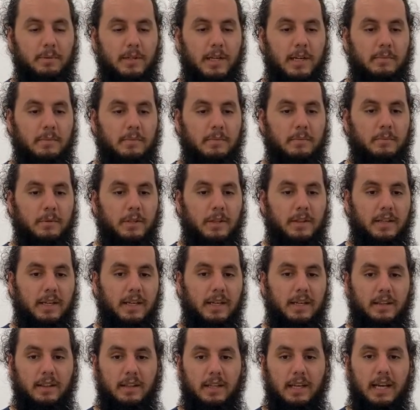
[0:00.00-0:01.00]
a problem with
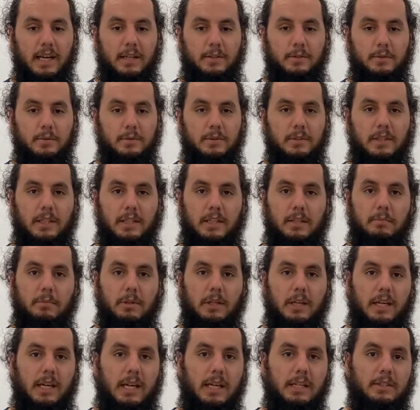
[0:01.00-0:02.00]
like the actual like
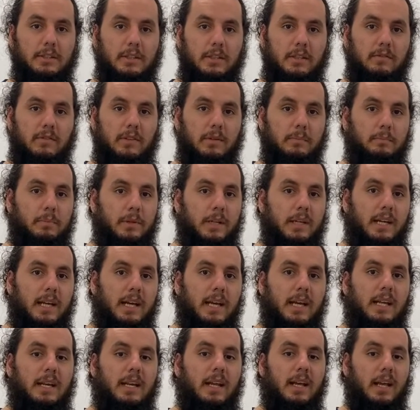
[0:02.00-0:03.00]
communication of the print
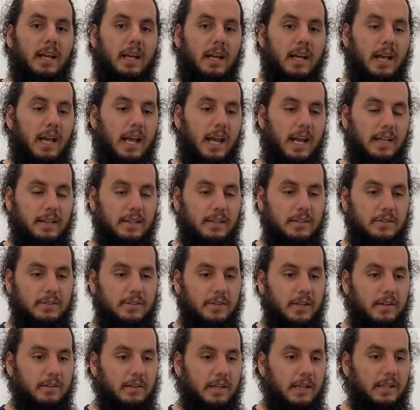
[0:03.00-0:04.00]
head and the
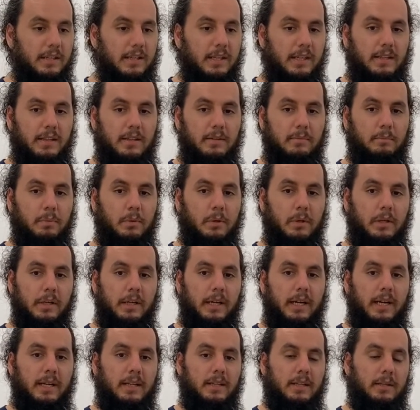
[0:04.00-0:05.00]
saw and like the
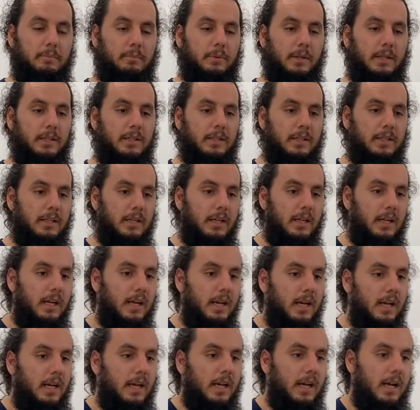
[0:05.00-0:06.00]
board on the printer,
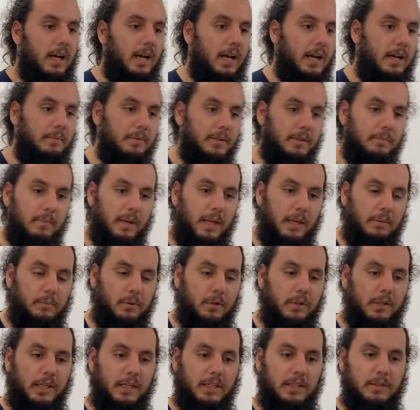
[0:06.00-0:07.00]
the main
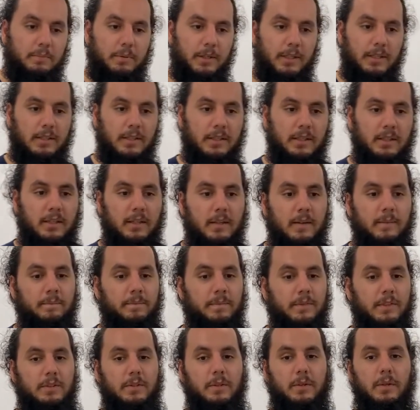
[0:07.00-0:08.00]
board on the printer.
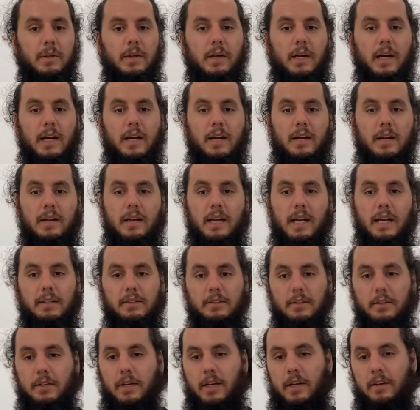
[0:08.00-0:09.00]
So I
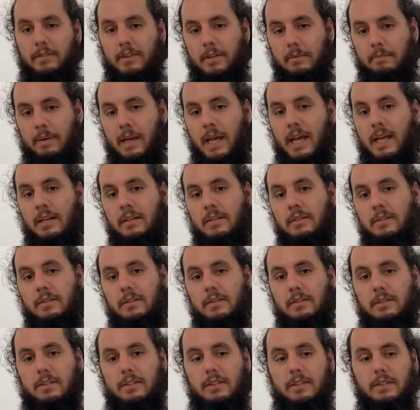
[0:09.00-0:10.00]
took off the
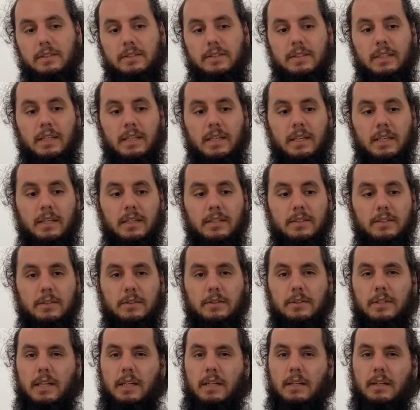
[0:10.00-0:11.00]
panel to see, because
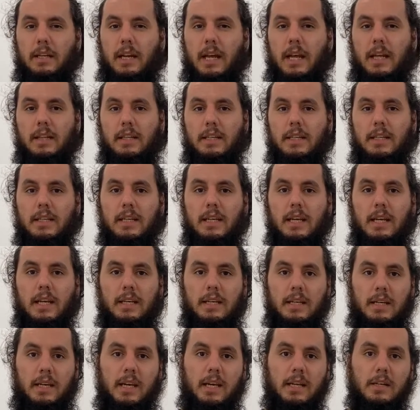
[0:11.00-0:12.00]
there's like an LED
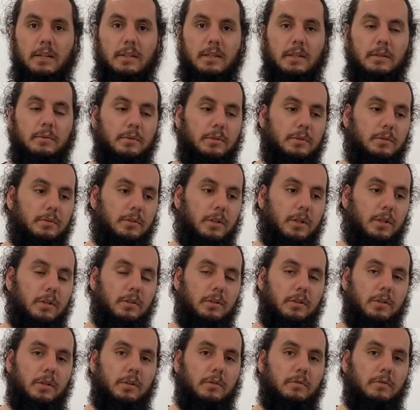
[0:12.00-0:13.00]
indicator that will
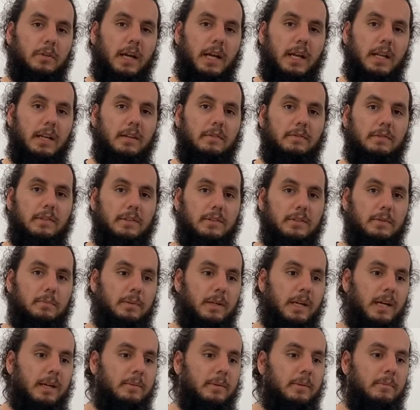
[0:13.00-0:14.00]
go red if there's a
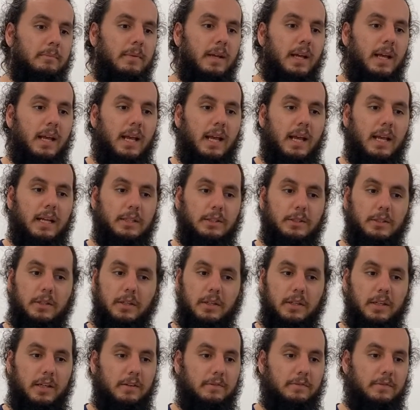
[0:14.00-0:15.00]
problem. And
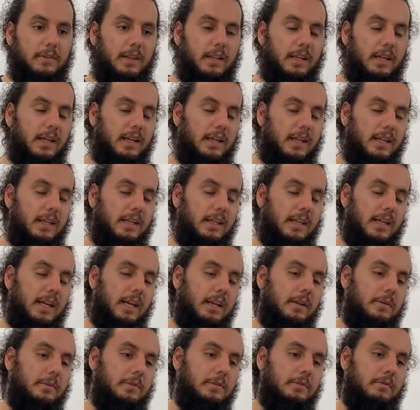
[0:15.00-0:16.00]
sure enough, the
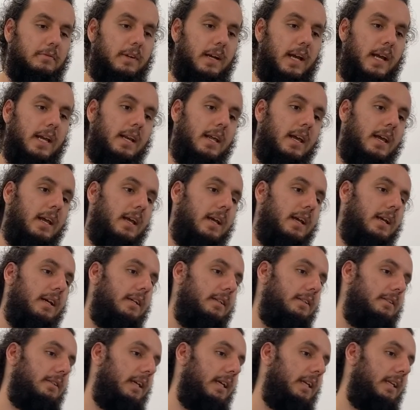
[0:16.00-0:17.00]
indicator was red,
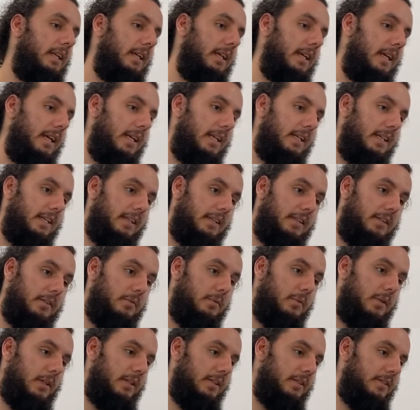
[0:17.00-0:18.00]
indicating that there
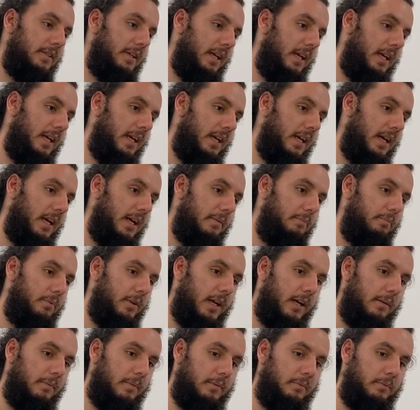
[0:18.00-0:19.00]
was a
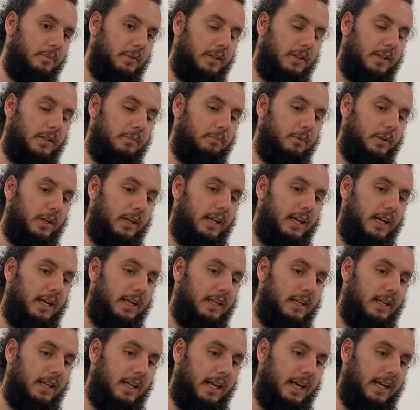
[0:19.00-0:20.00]
problem with the
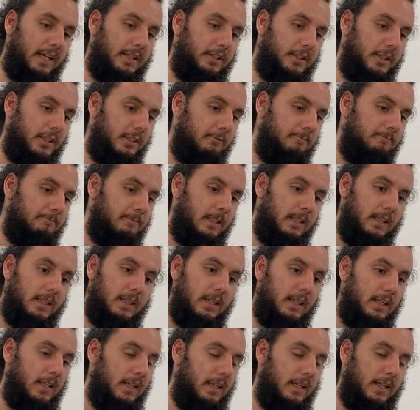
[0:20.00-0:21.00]
printhead connection.
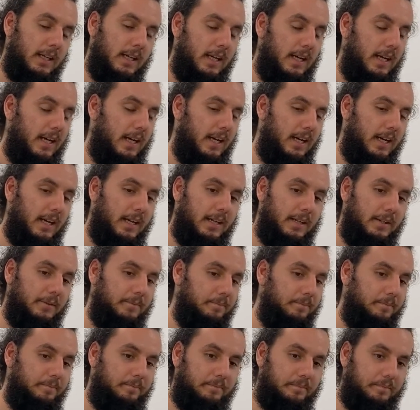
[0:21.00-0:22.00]

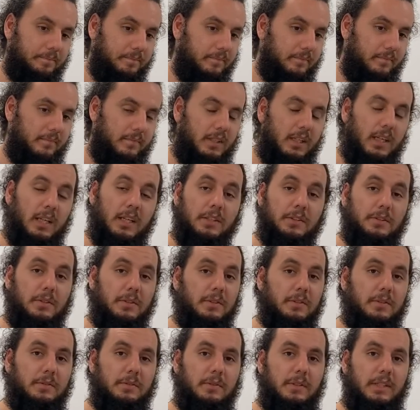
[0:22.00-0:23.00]
So
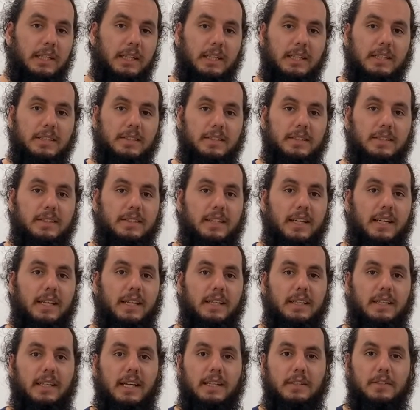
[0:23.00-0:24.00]
needless to
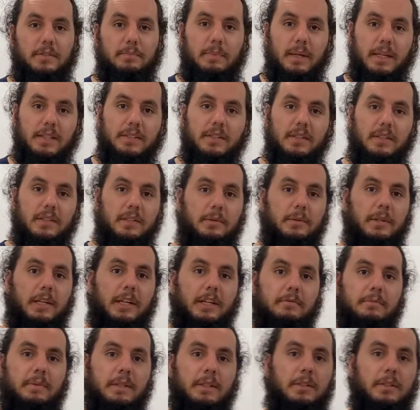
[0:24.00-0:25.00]
say, that's basically what I've